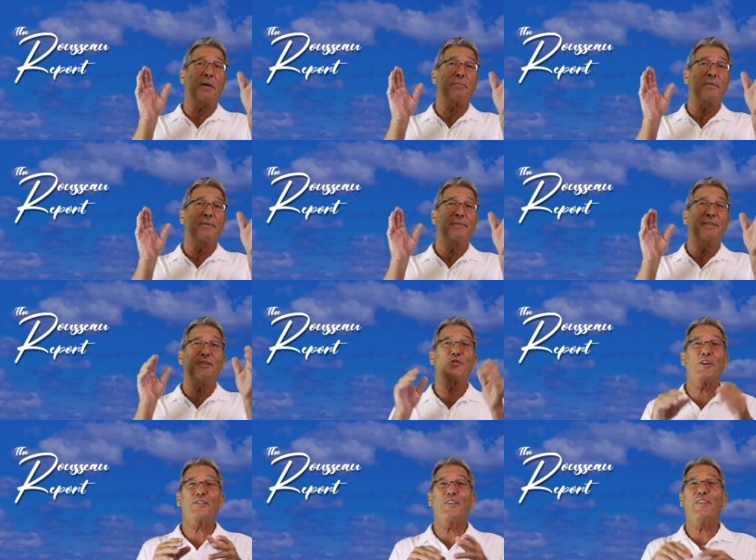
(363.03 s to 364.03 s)
up to
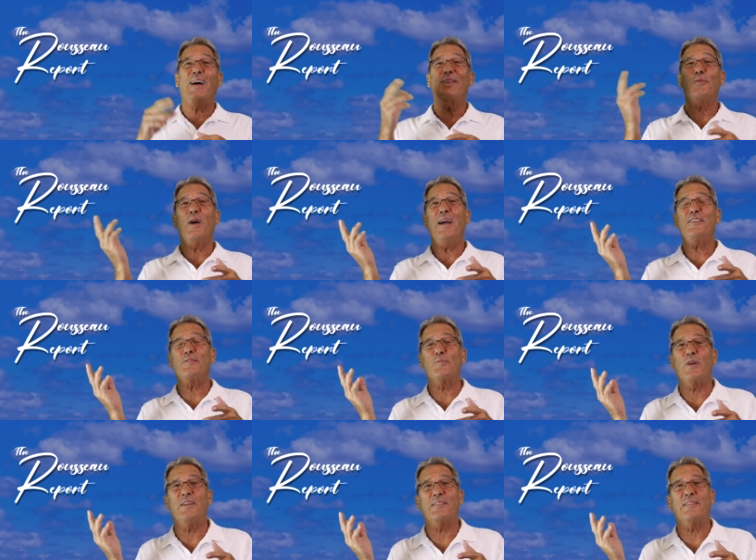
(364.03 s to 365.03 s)
justify the rise in
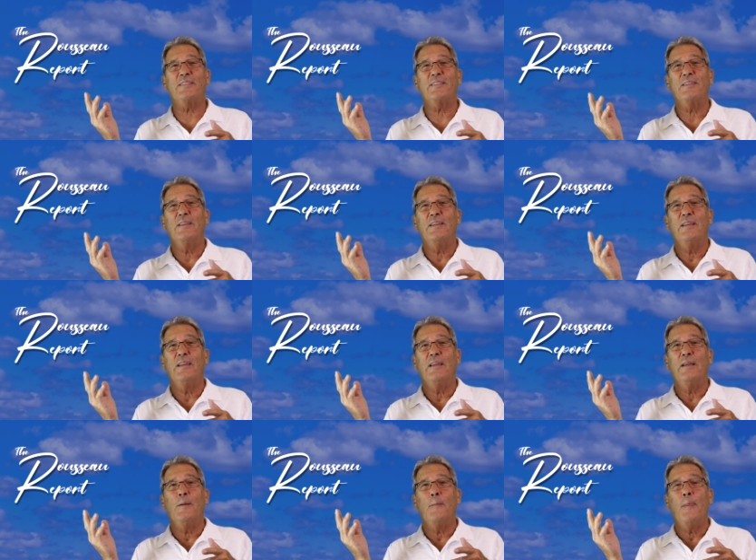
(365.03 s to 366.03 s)
prices.
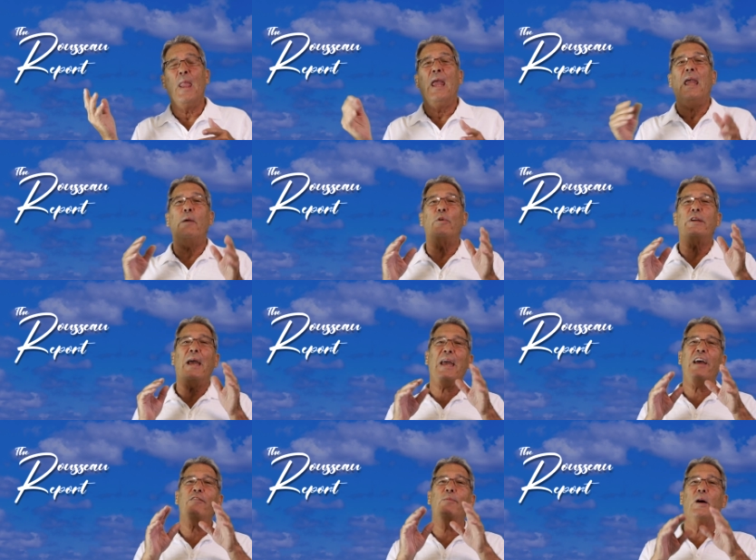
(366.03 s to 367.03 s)
And when you
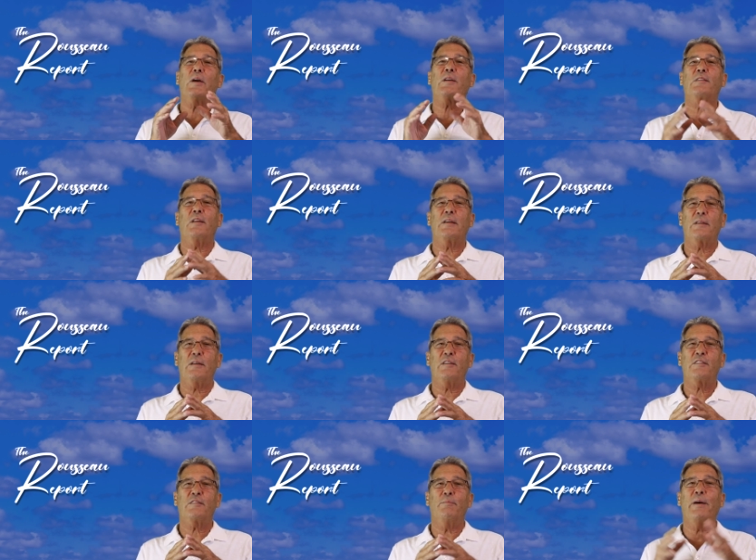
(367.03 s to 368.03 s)
have markets like
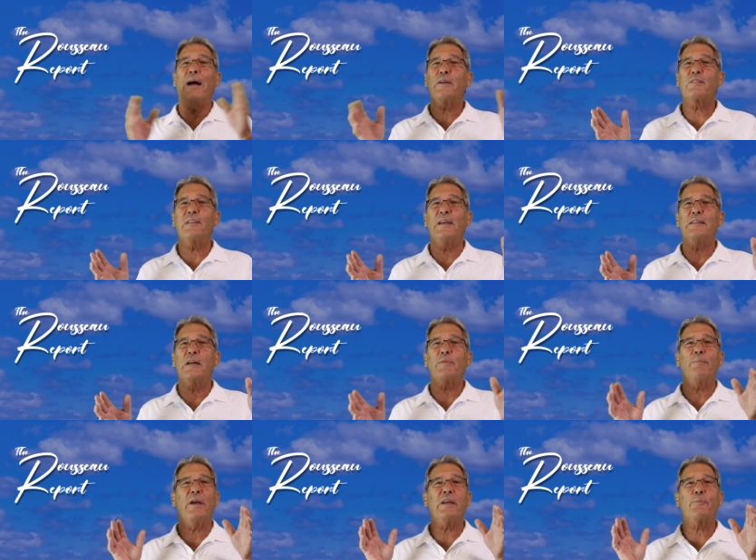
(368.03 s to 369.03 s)
this, buyers line up
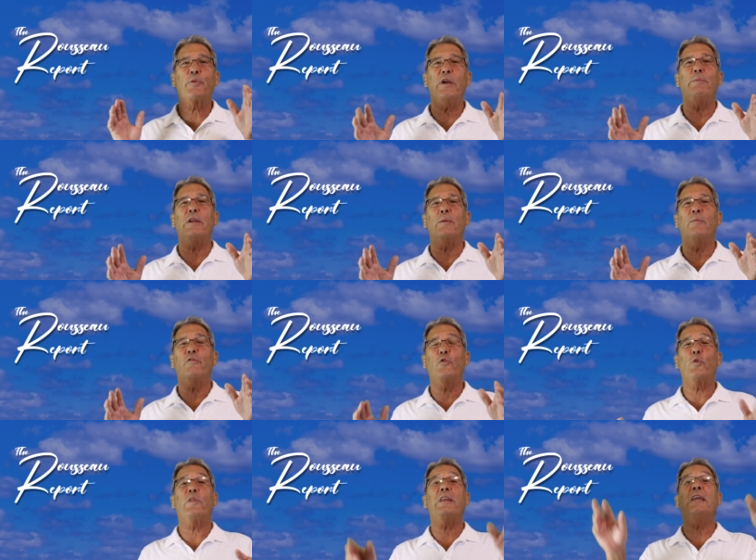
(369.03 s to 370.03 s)
and pay a premium
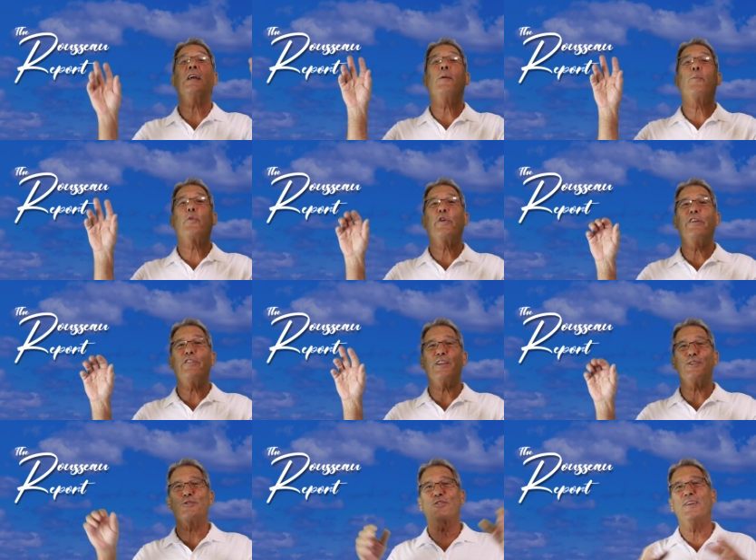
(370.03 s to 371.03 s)
for the
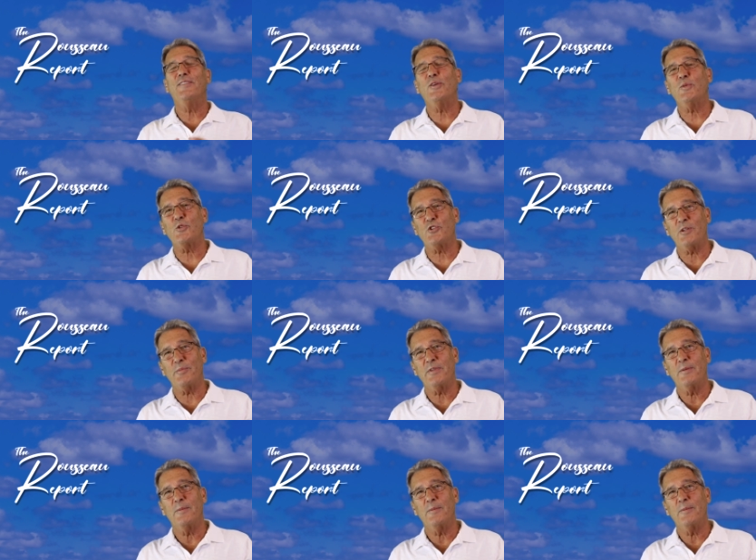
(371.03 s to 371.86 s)
privilege of ownership.